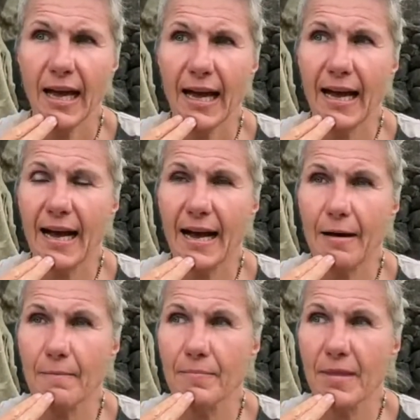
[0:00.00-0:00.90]

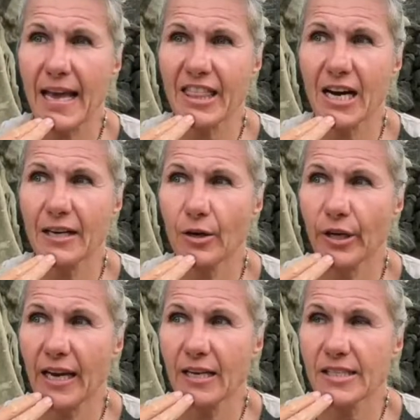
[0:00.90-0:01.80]
I thought,
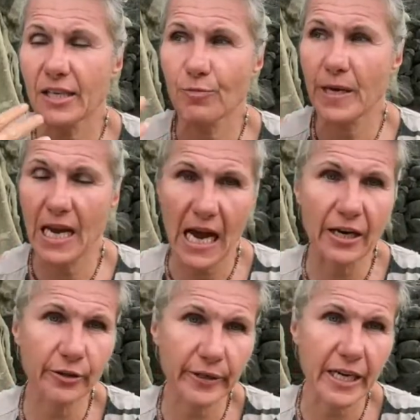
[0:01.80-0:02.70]
okay, instead of being
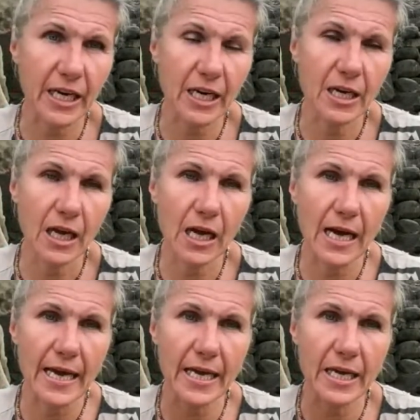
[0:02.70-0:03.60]
hungry,
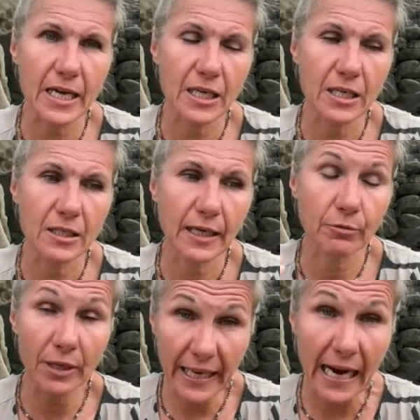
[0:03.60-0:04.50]

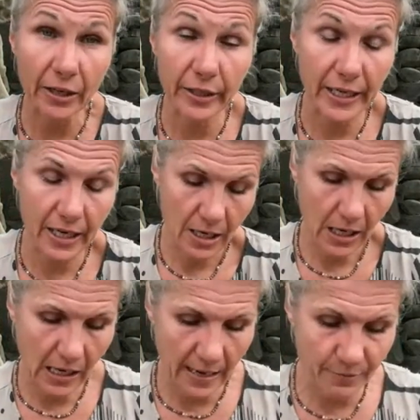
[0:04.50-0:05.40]
really hungry,
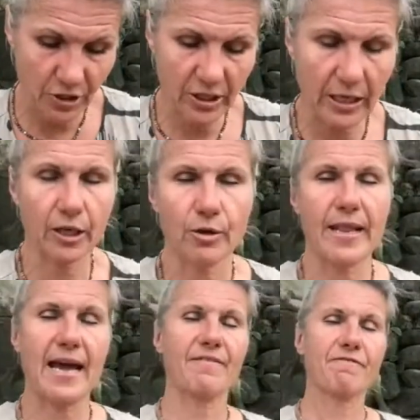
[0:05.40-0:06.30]
I'm just gonna go and
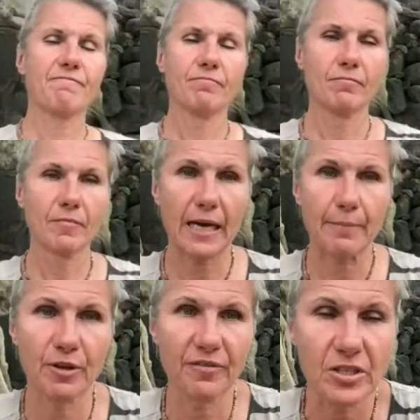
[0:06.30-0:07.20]
have a
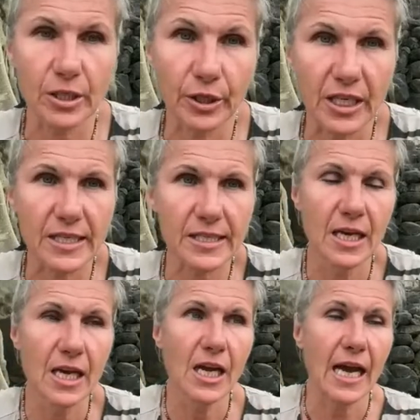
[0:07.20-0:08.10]
couple of his cookies,
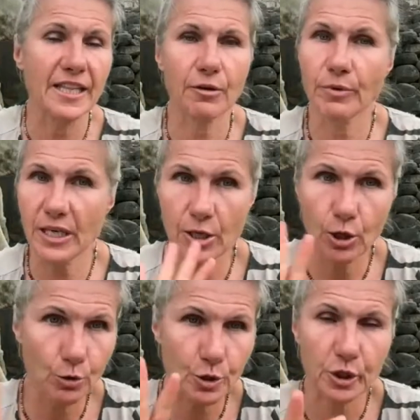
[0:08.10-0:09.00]
and they're really
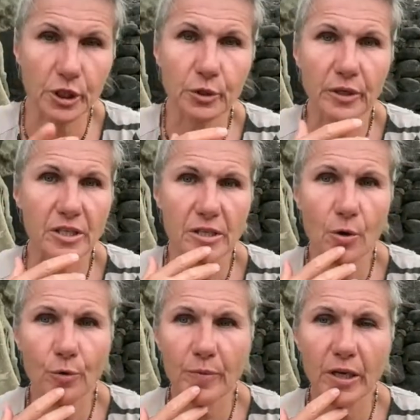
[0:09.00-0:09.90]
low sugar cookies,
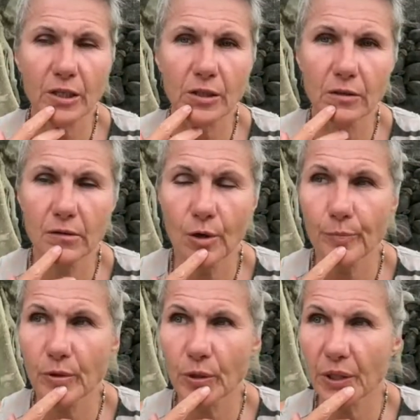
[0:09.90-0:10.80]
oatmeal
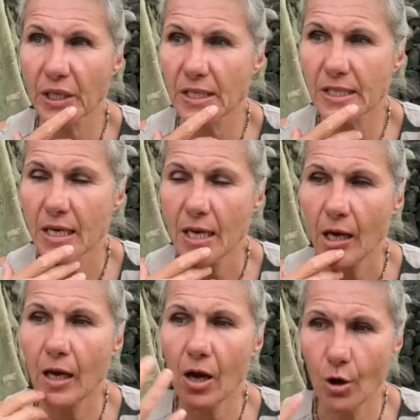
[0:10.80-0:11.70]
cookies,
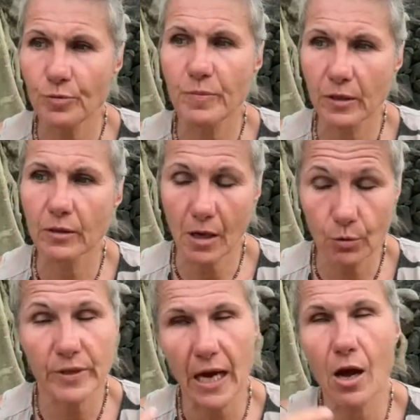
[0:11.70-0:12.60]

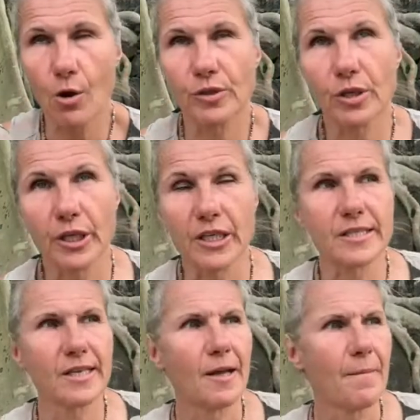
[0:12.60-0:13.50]
oat
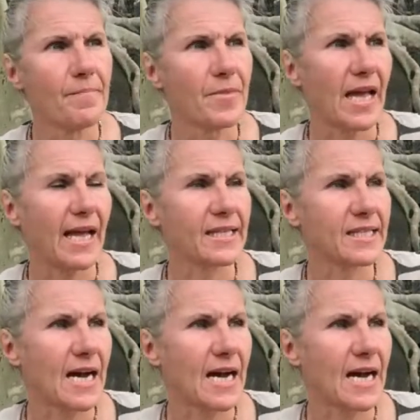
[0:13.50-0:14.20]
cookies, and